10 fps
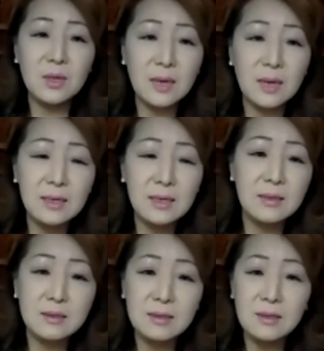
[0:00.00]
and with the
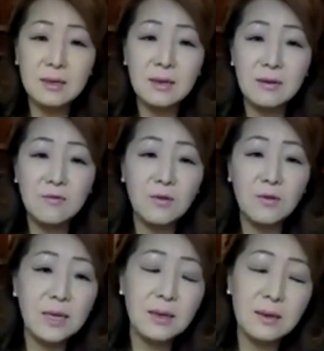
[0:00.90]
guidance of
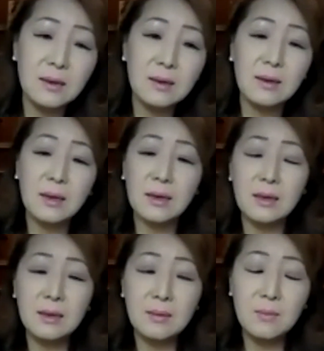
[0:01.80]
Reagan
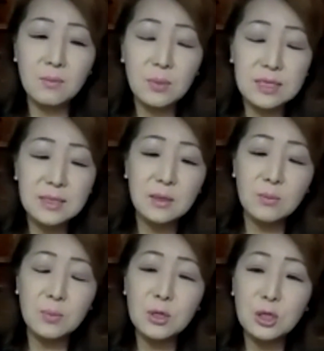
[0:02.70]
and President
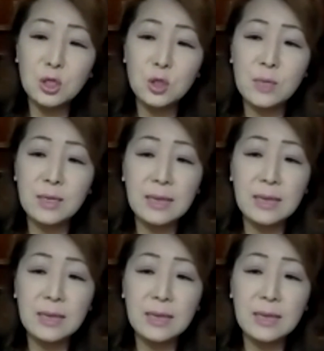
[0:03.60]
Bush. But